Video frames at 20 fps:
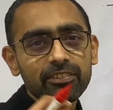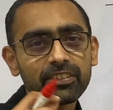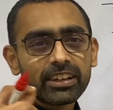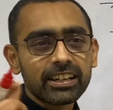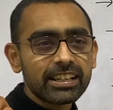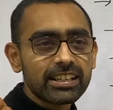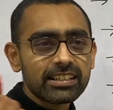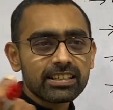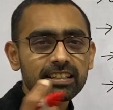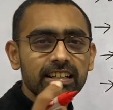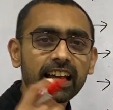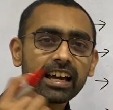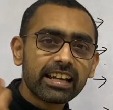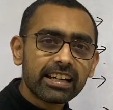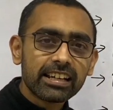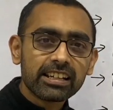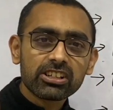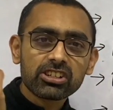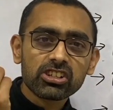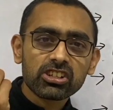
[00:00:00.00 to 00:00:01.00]
very
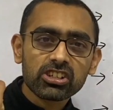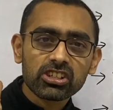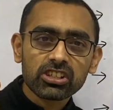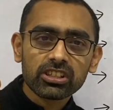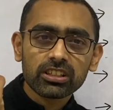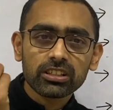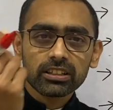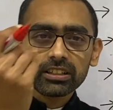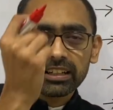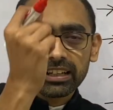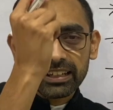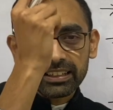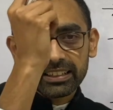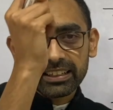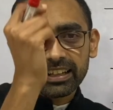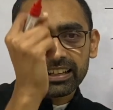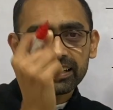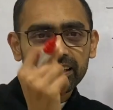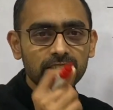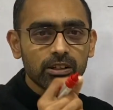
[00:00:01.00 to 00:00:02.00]
stylish, and
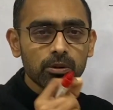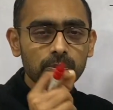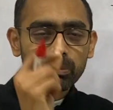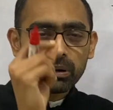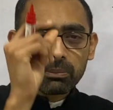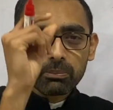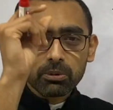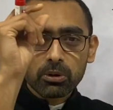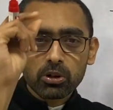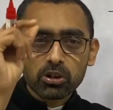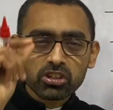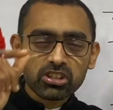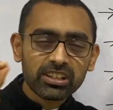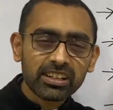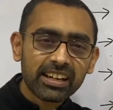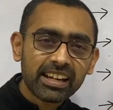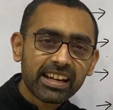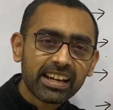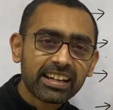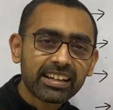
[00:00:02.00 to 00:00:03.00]
then
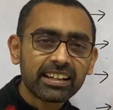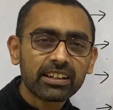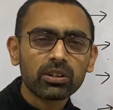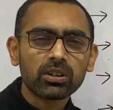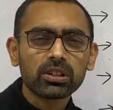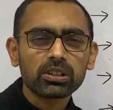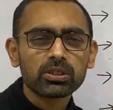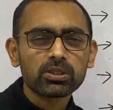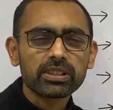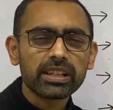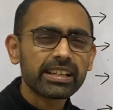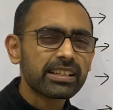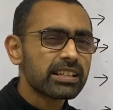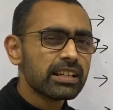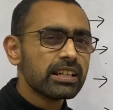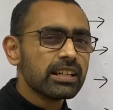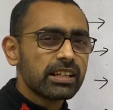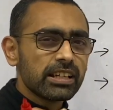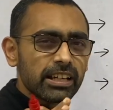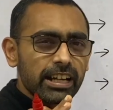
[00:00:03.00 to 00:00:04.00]
proportionate and all those things.